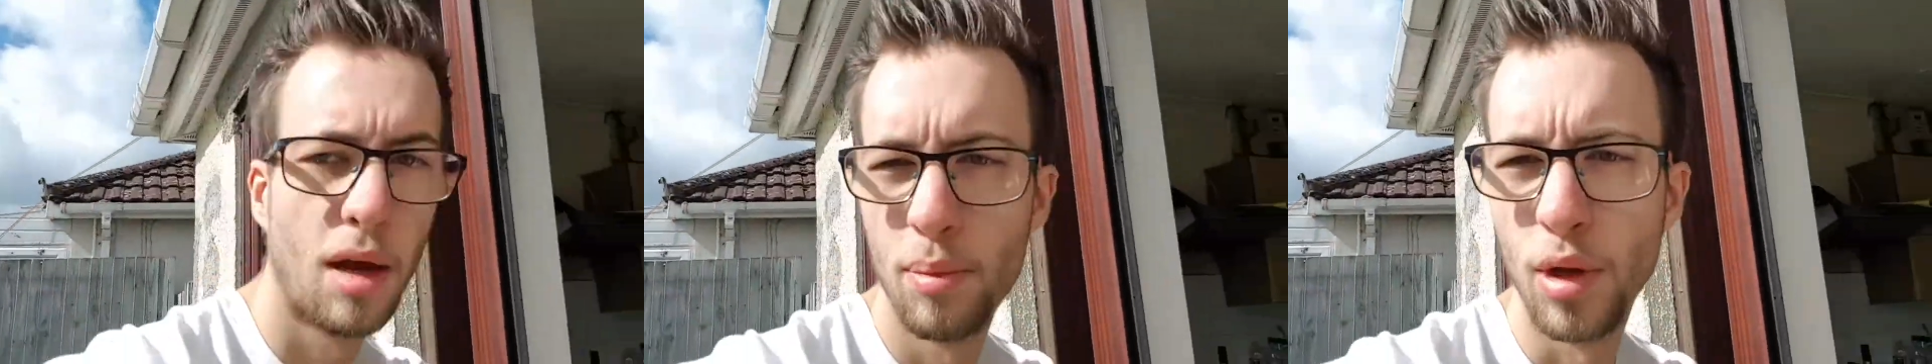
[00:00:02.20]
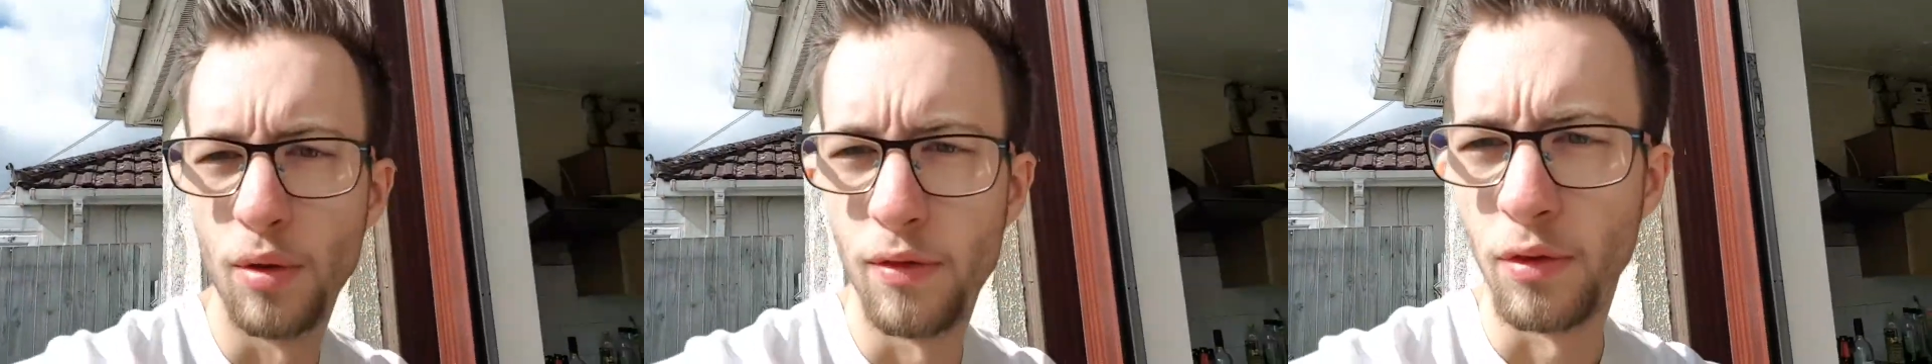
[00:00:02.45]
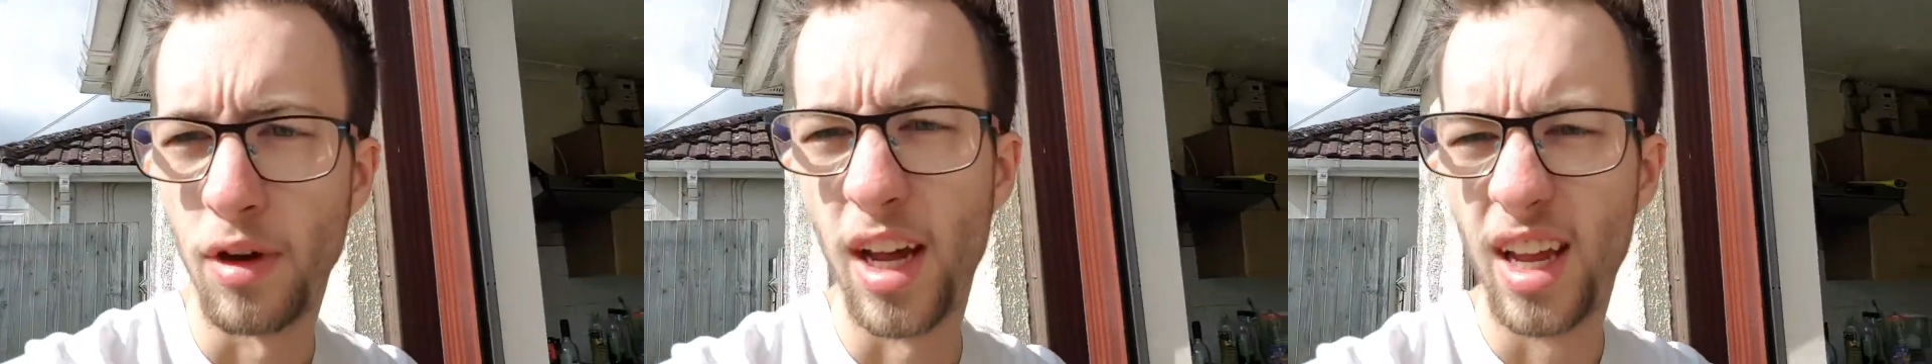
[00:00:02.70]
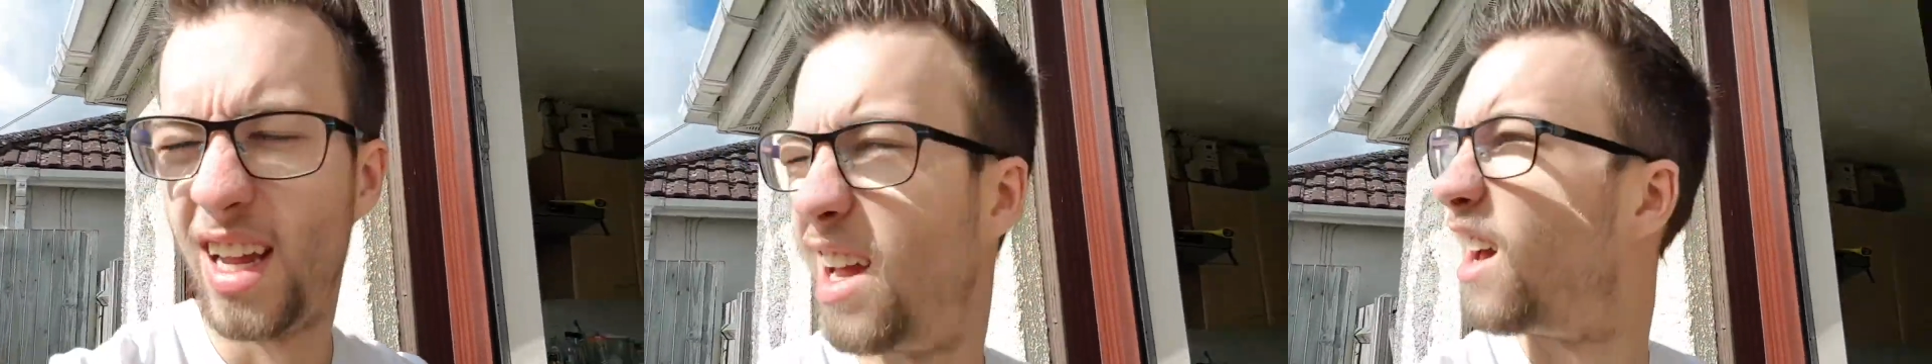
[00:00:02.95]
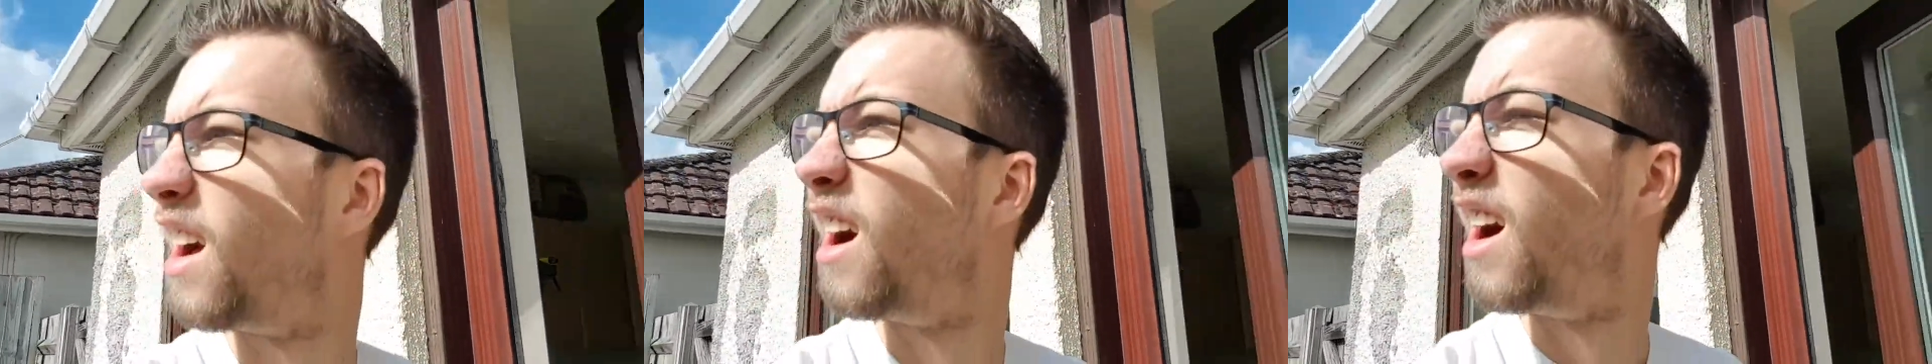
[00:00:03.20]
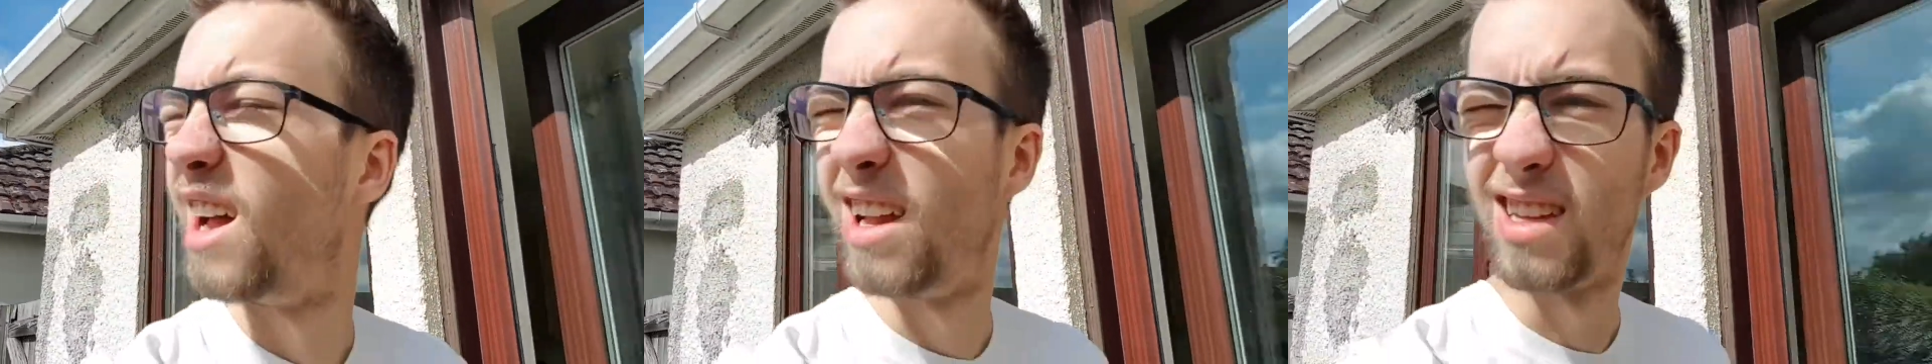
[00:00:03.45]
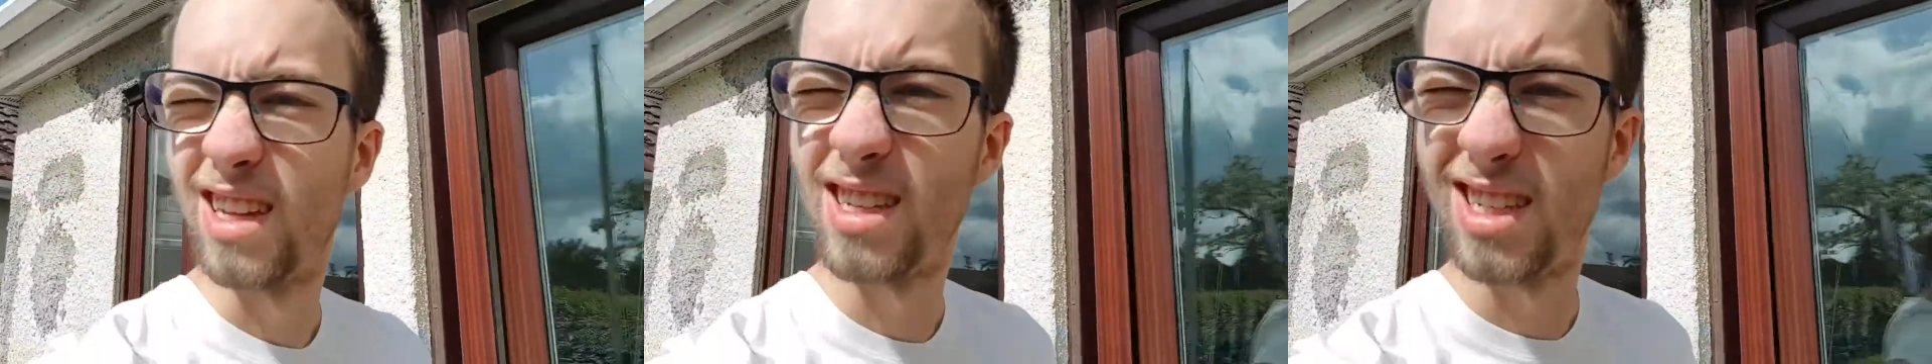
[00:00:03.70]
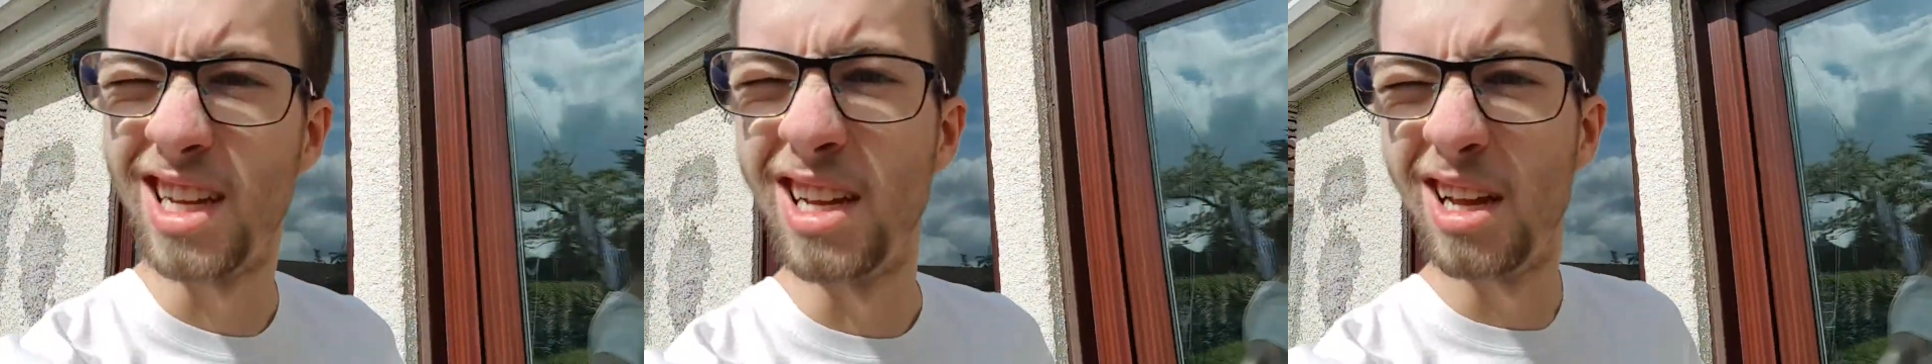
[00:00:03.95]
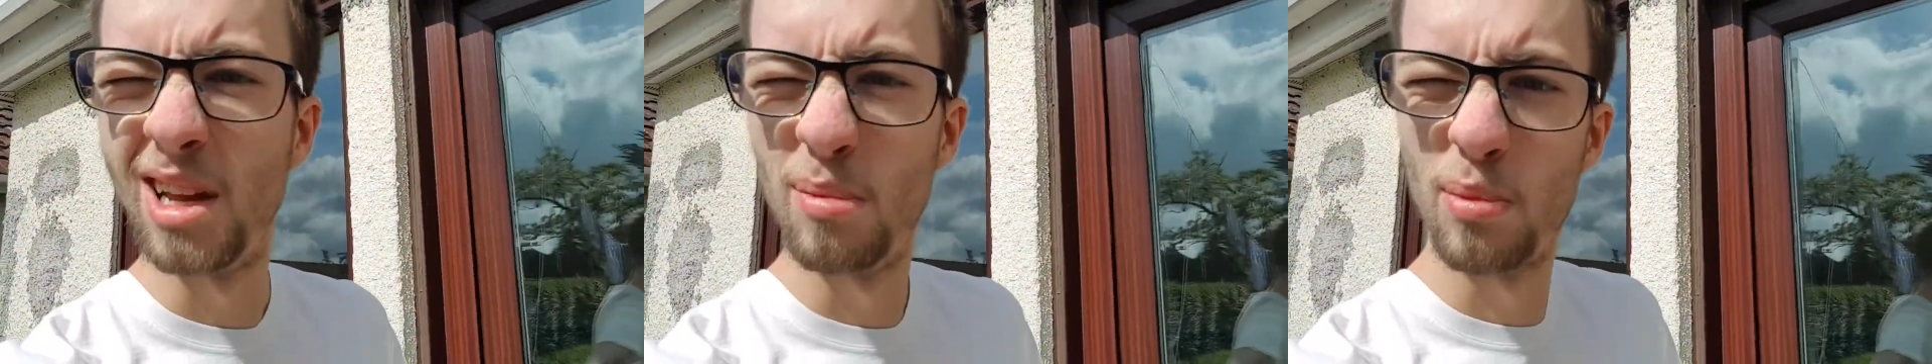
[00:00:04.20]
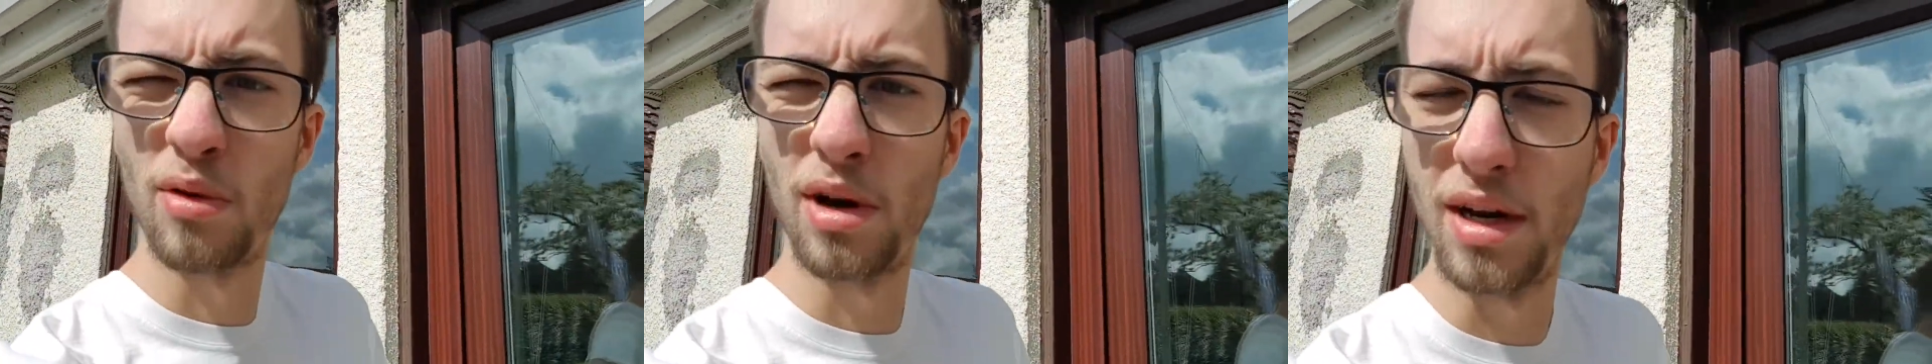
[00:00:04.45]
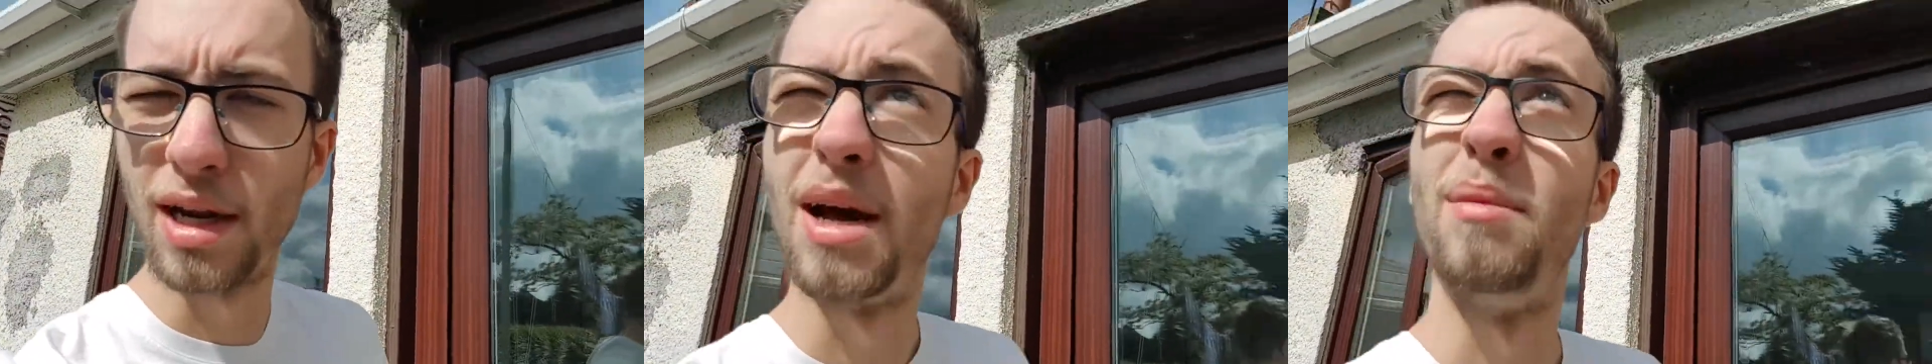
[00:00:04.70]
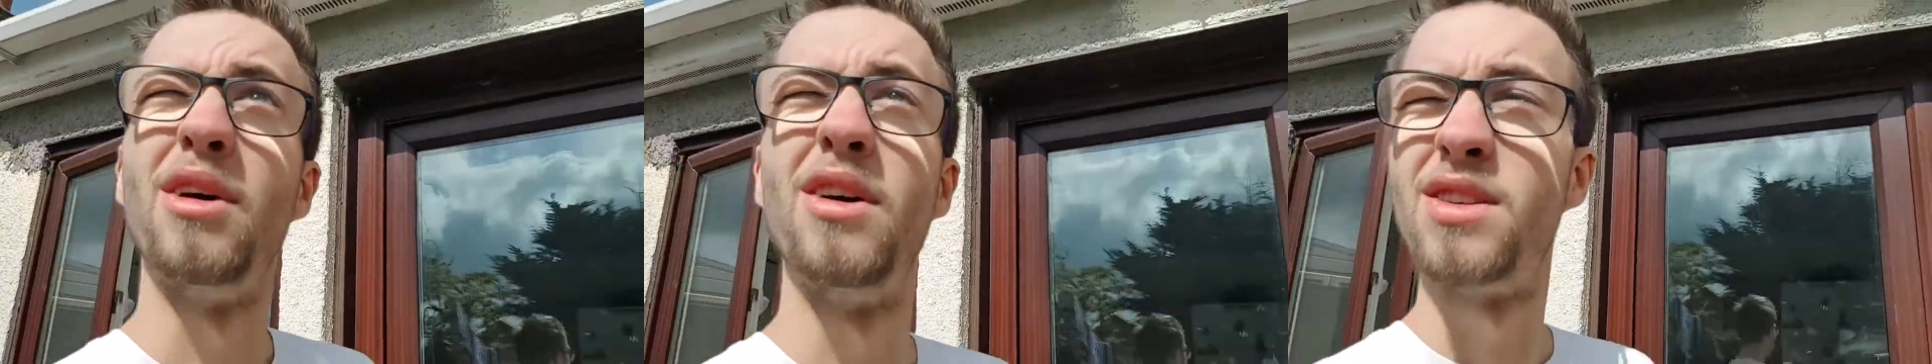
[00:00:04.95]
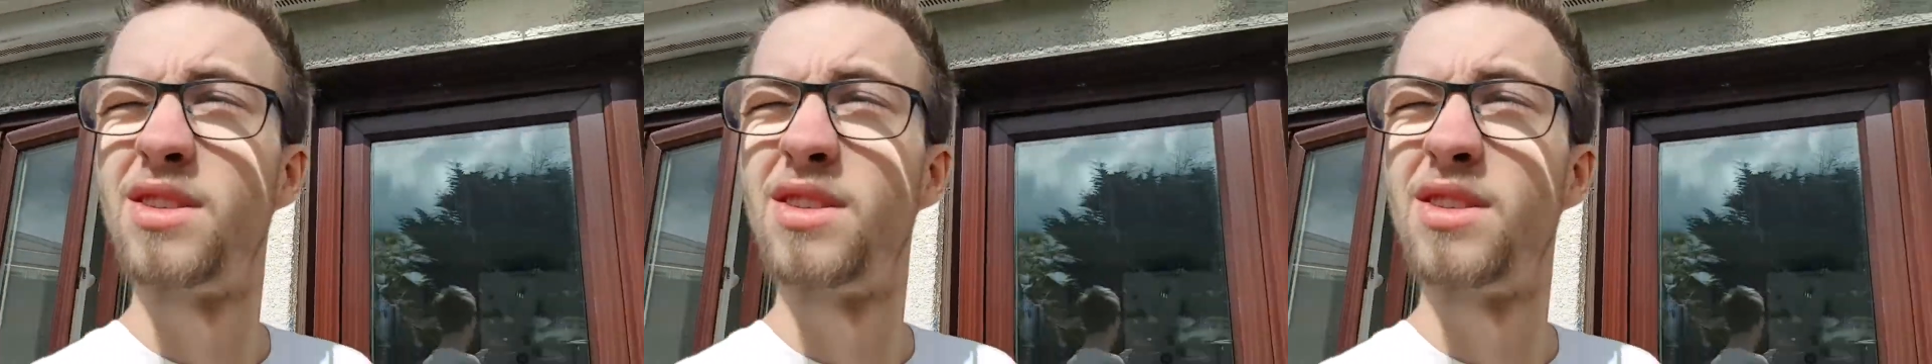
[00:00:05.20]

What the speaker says: a beautiful day. It is actually pretty damn